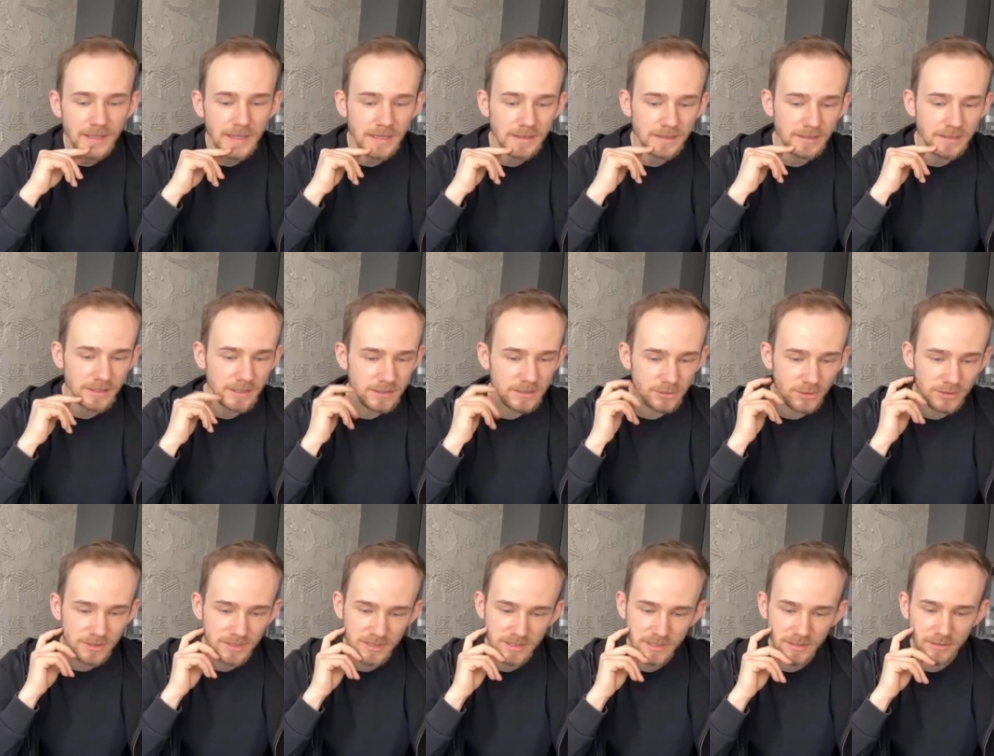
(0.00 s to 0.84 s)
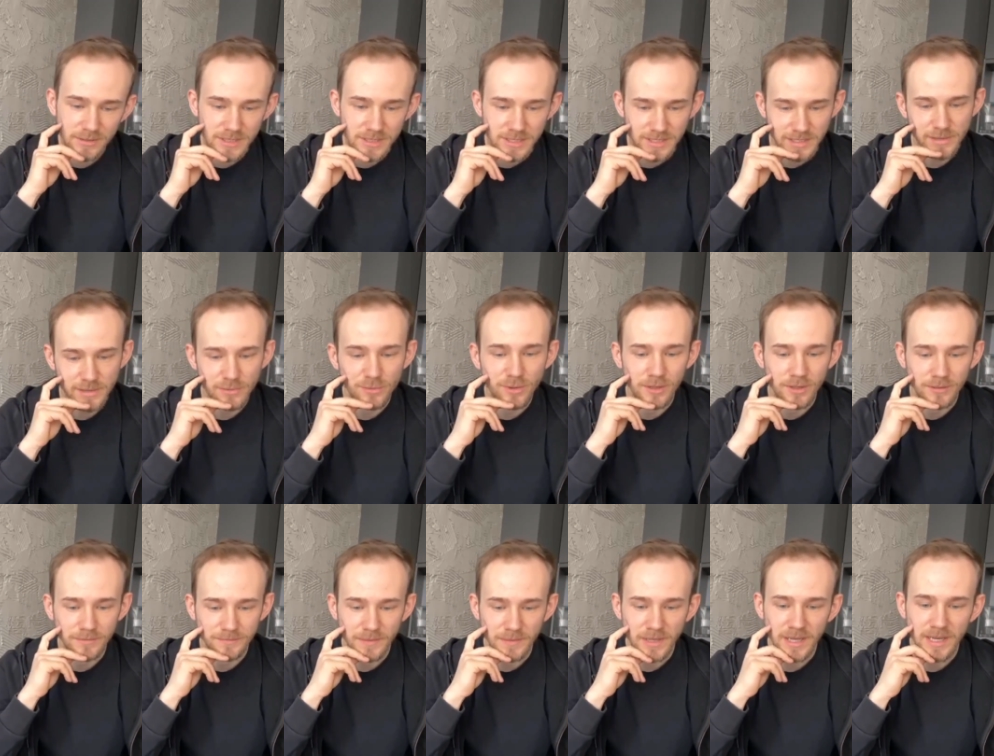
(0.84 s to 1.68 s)
This one is a risky
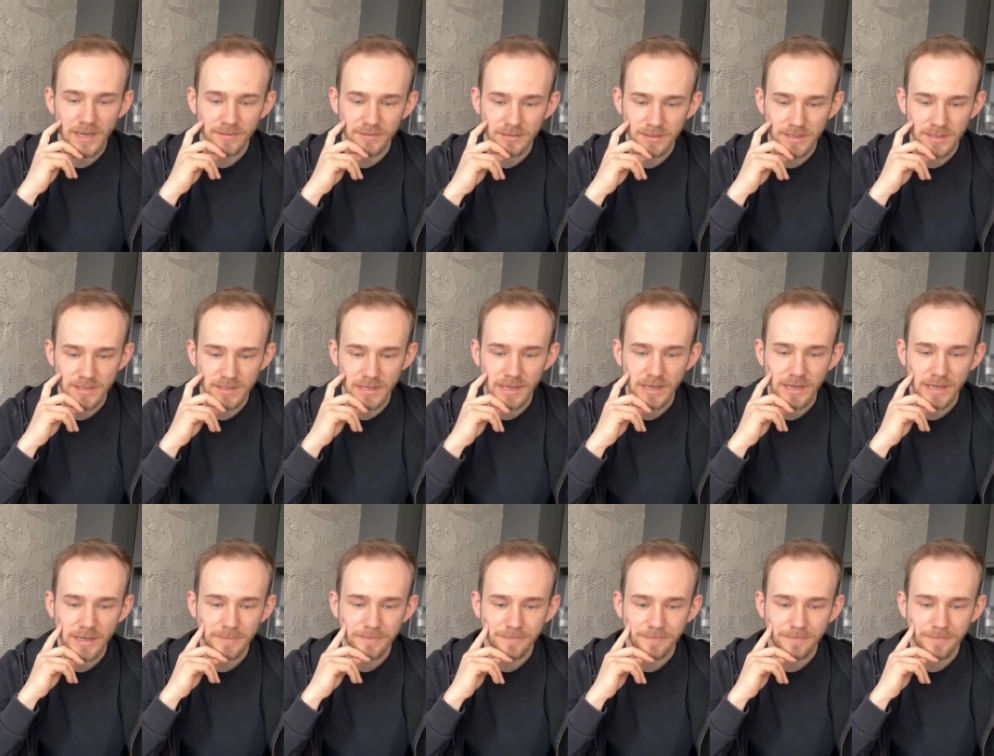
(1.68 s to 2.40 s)
one, I have to say.